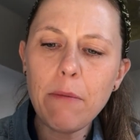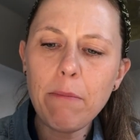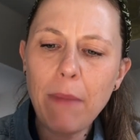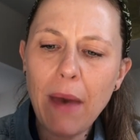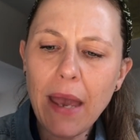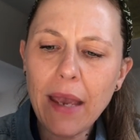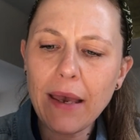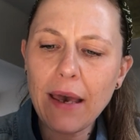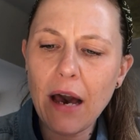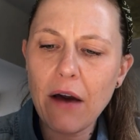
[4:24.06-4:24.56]

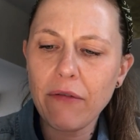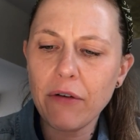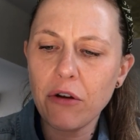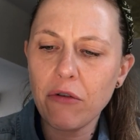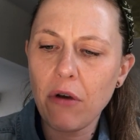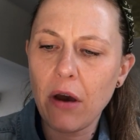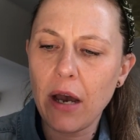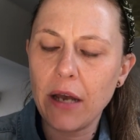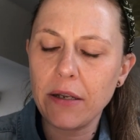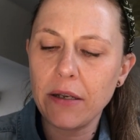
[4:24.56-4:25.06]
Meg, Calvin
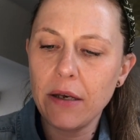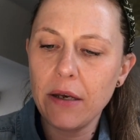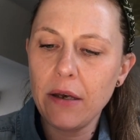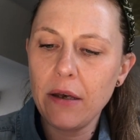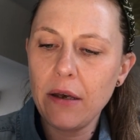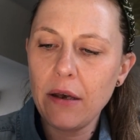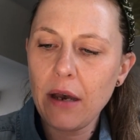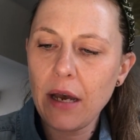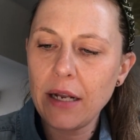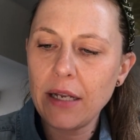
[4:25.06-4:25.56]
cried,
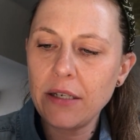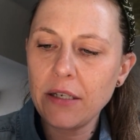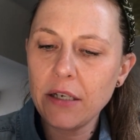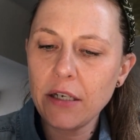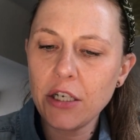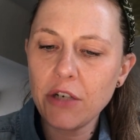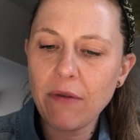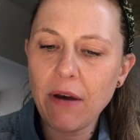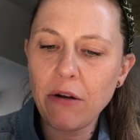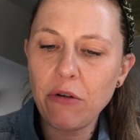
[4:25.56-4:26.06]
and he
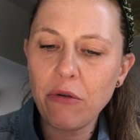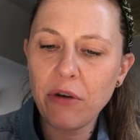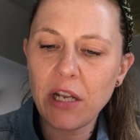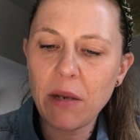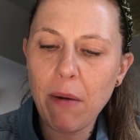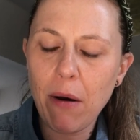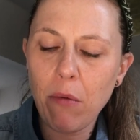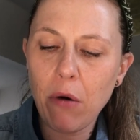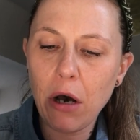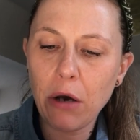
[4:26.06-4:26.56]
turned around looking
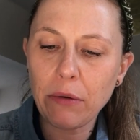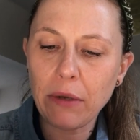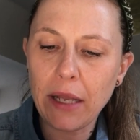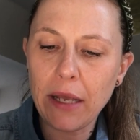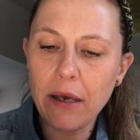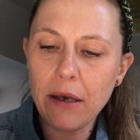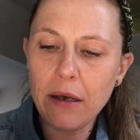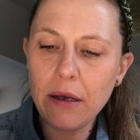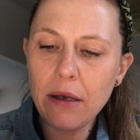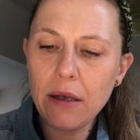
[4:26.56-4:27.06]
about
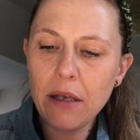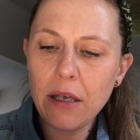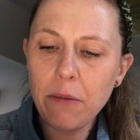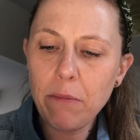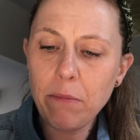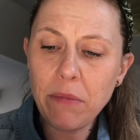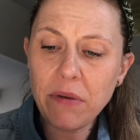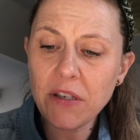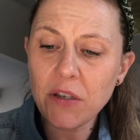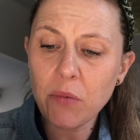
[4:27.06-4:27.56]
wildly.
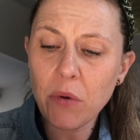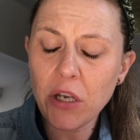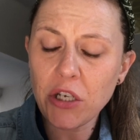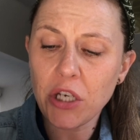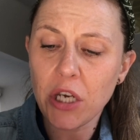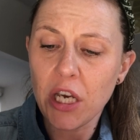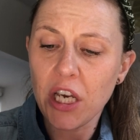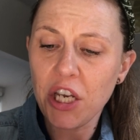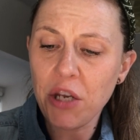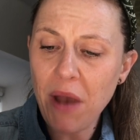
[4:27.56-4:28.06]
Mrs.
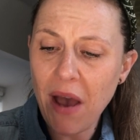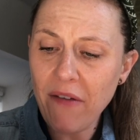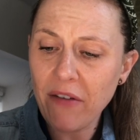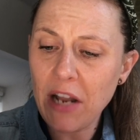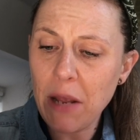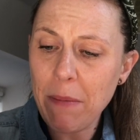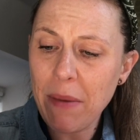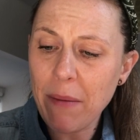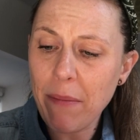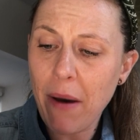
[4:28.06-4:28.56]
Witch, you haven't
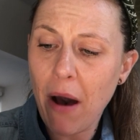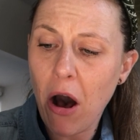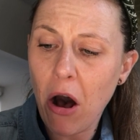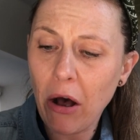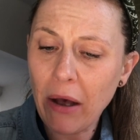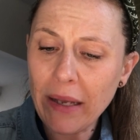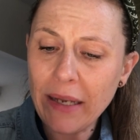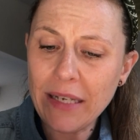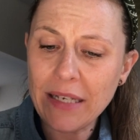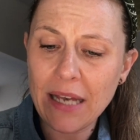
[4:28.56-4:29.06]
left Meg
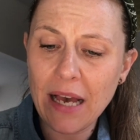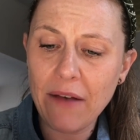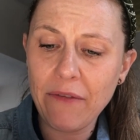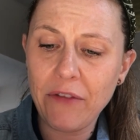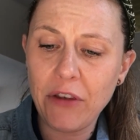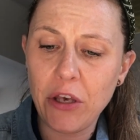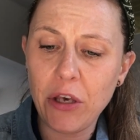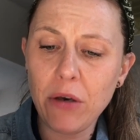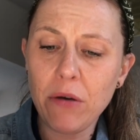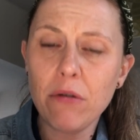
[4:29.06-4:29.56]
behind,
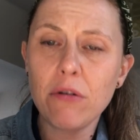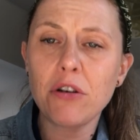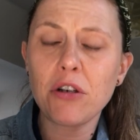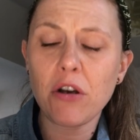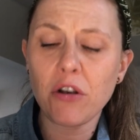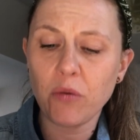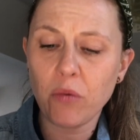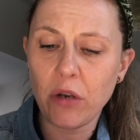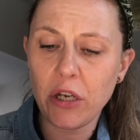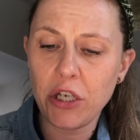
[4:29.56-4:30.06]
have you?
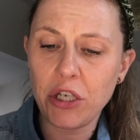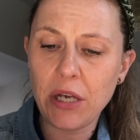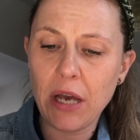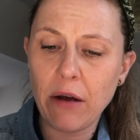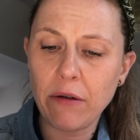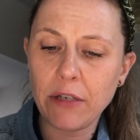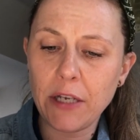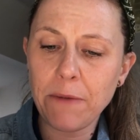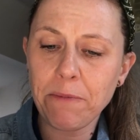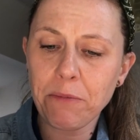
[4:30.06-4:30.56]
Charles Wallace
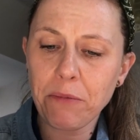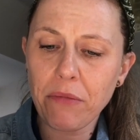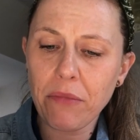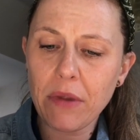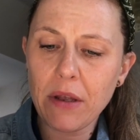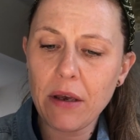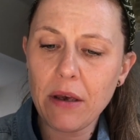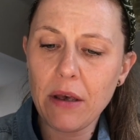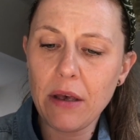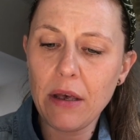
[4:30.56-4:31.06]
shouted.
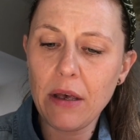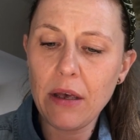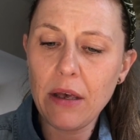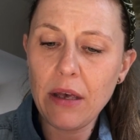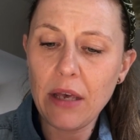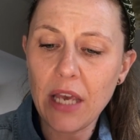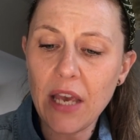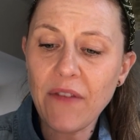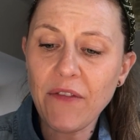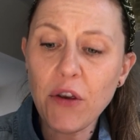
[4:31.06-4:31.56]

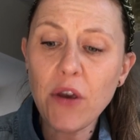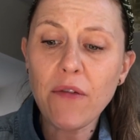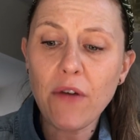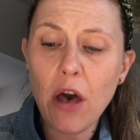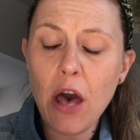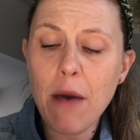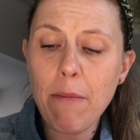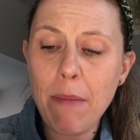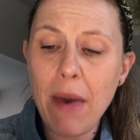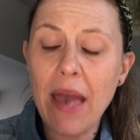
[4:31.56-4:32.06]
If you've
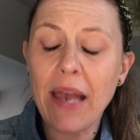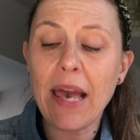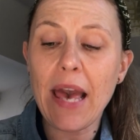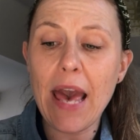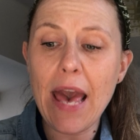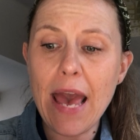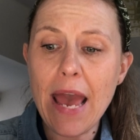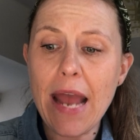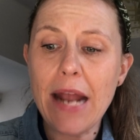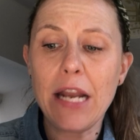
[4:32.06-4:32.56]
hurt Meg,
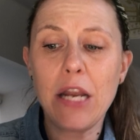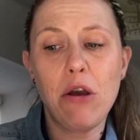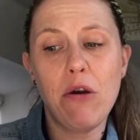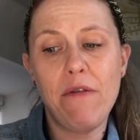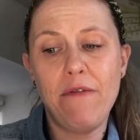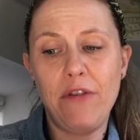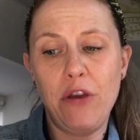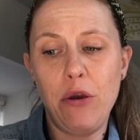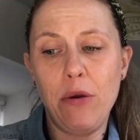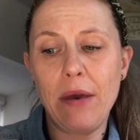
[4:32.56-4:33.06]
any
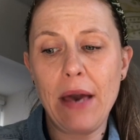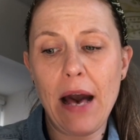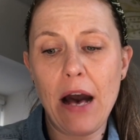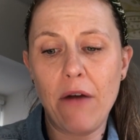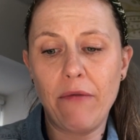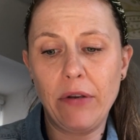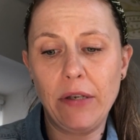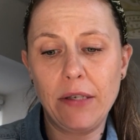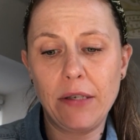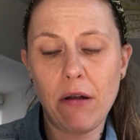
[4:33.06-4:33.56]
of you,
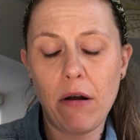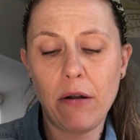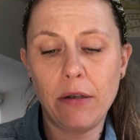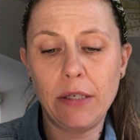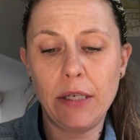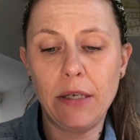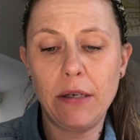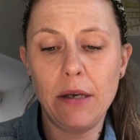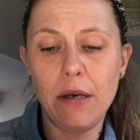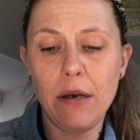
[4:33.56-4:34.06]
Calvin
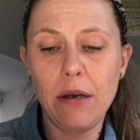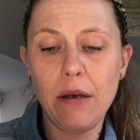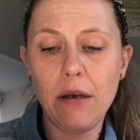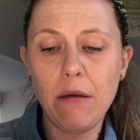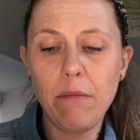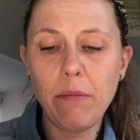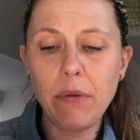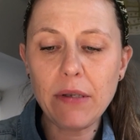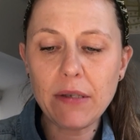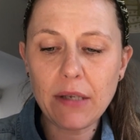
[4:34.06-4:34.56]
started.
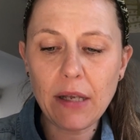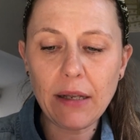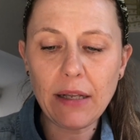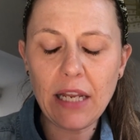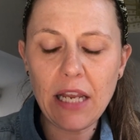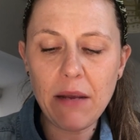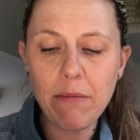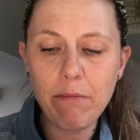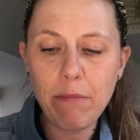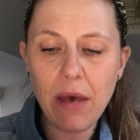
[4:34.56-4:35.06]
But
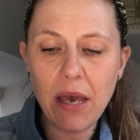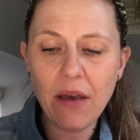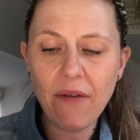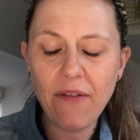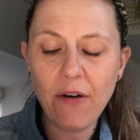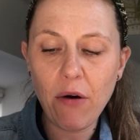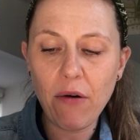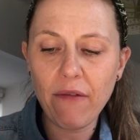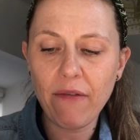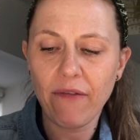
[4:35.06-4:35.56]
suddenly Meg
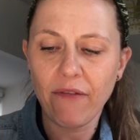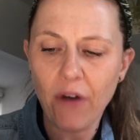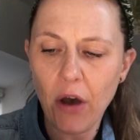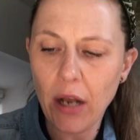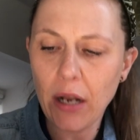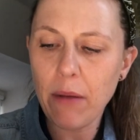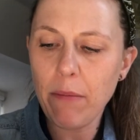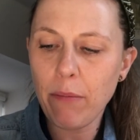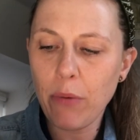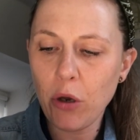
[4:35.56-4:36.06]
felt a
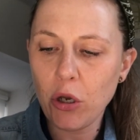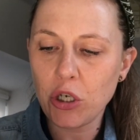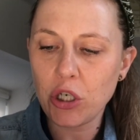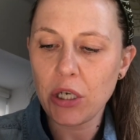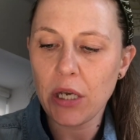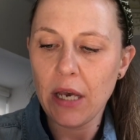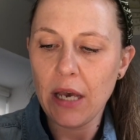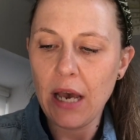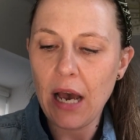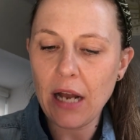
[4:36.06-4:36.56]
violent
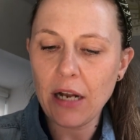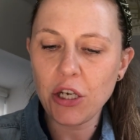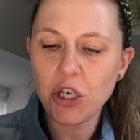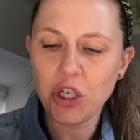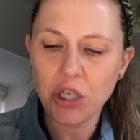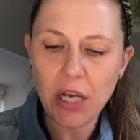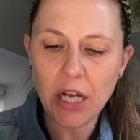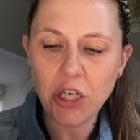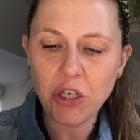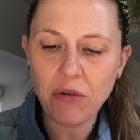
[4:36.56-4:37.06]
push and a
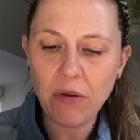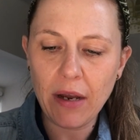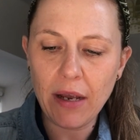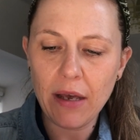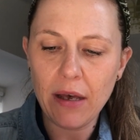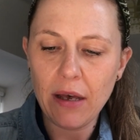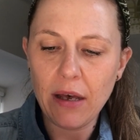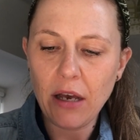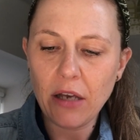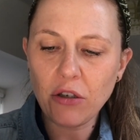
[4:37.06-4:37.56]
shattering
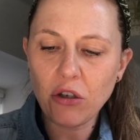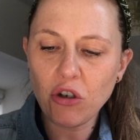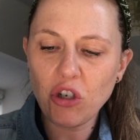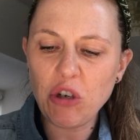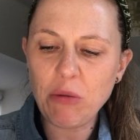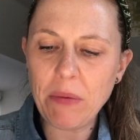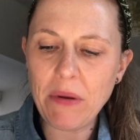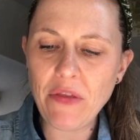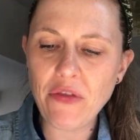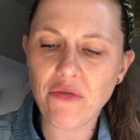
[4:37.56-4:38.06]
as though
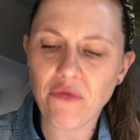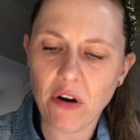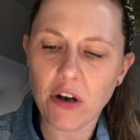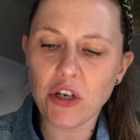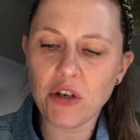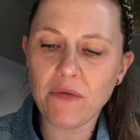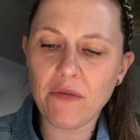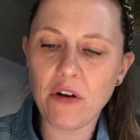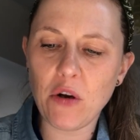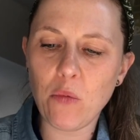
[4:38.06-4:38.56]
she'd been
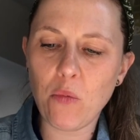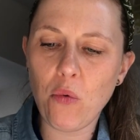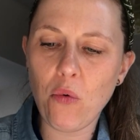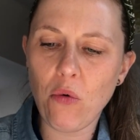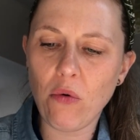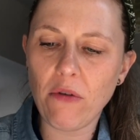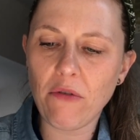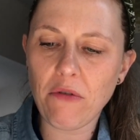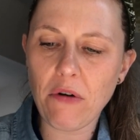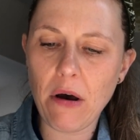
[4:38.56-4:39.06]
thrashed through a
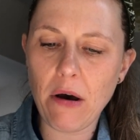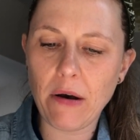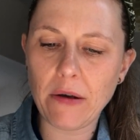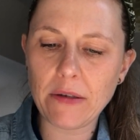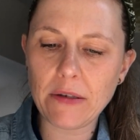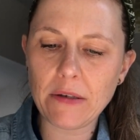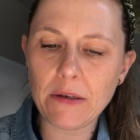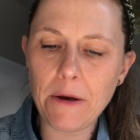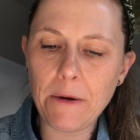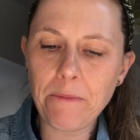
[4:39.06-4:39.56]
wall of
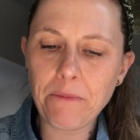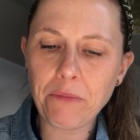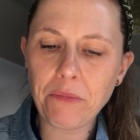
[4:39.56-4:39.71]
grass.